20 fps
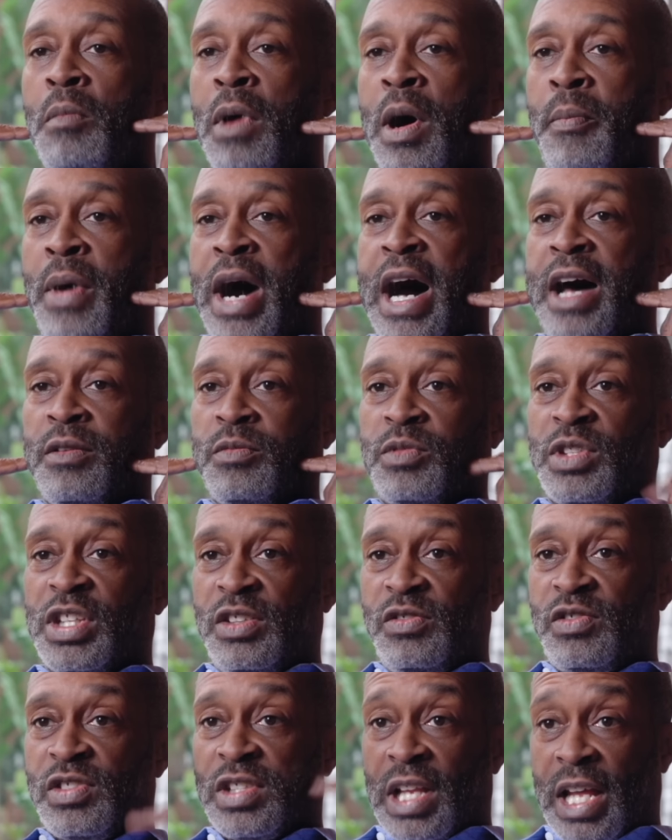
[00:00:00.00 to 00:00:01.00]
My bottom
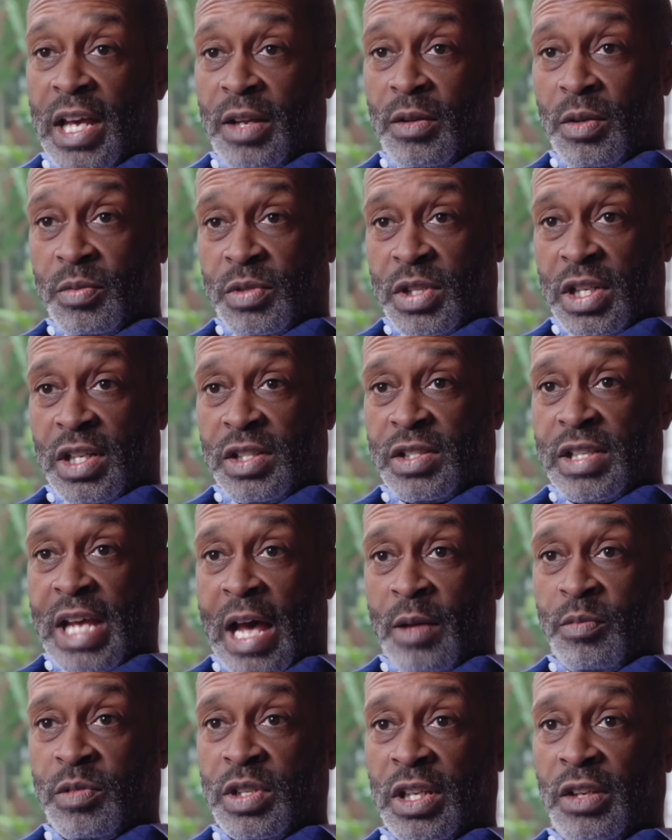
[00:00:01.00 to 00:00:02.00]
teeth slammed up to the
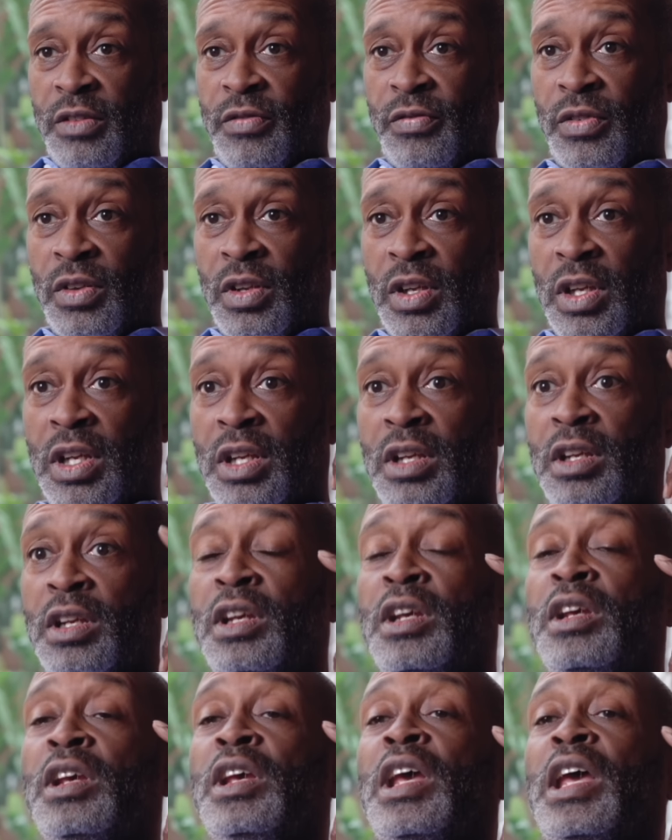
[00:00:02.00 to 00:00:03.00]
top teeth.
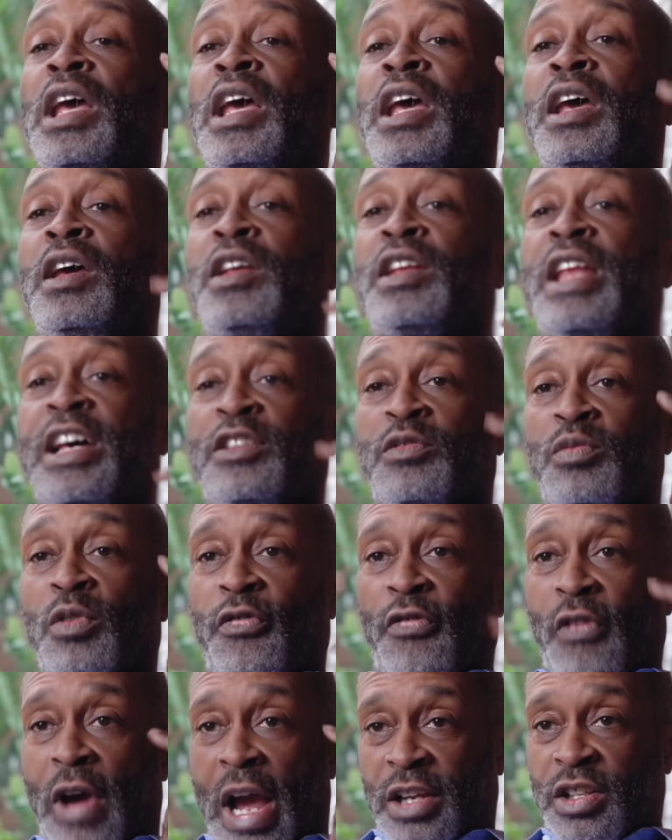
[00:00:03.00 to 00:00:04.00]
And that's what
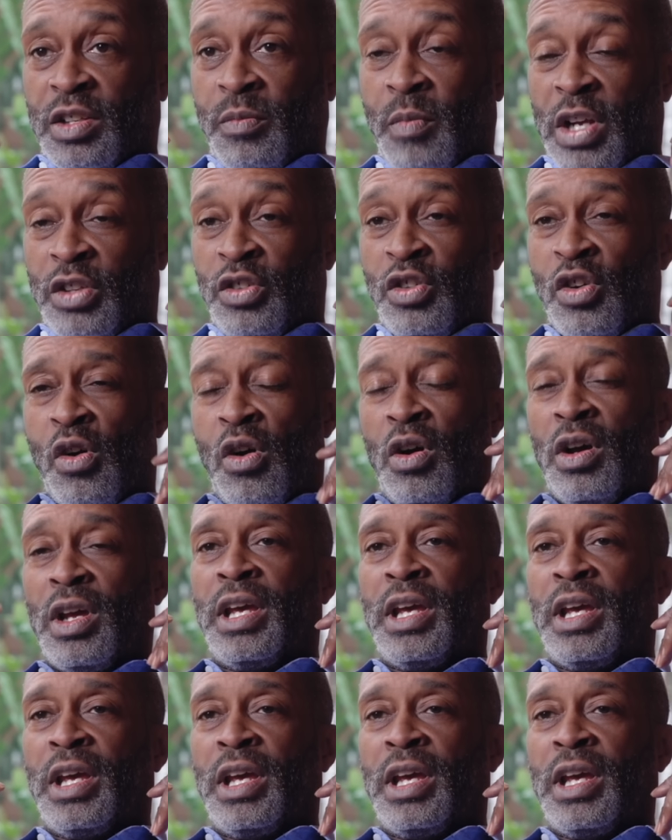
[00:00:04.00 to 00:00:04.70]
fractured my jaw.